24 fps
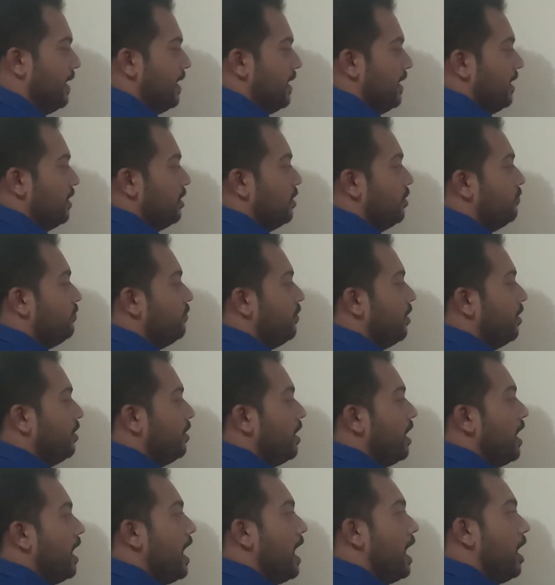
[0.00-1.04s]
Now
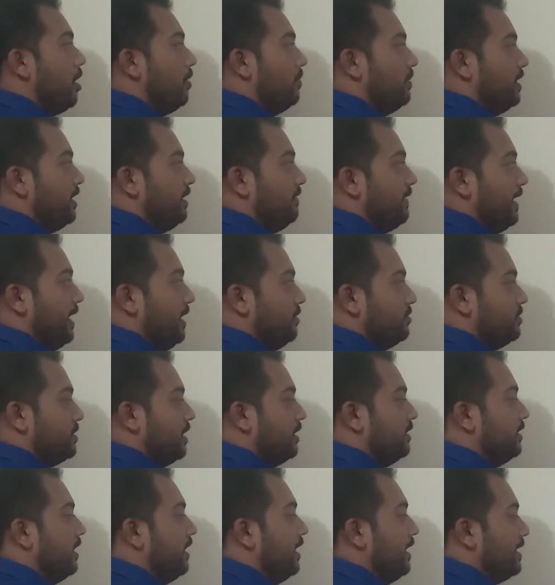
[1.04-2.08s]
for how many values are
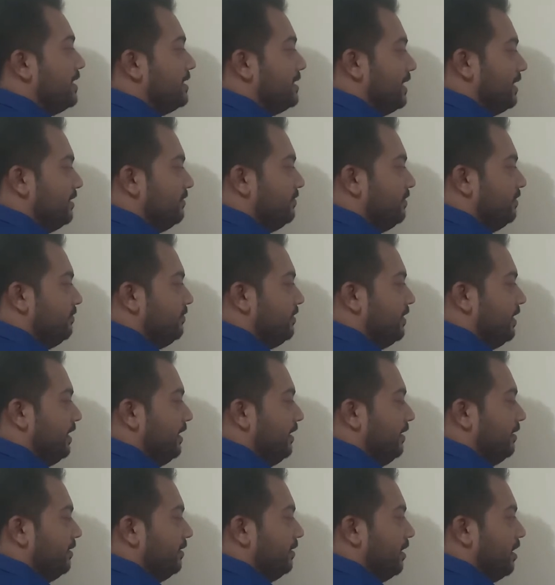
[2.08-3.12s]
there less than
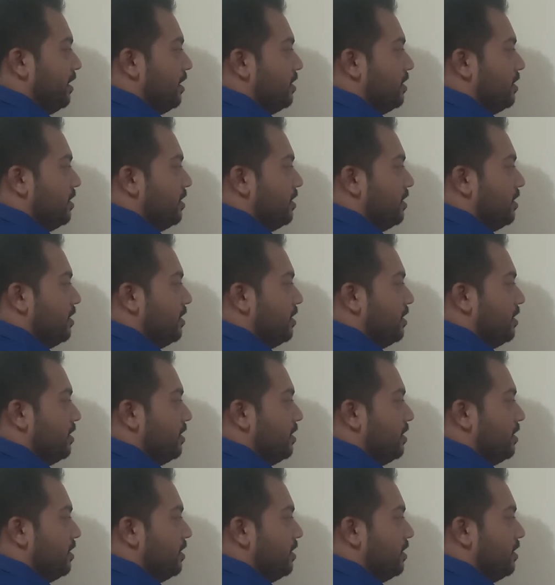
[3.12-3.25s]
15?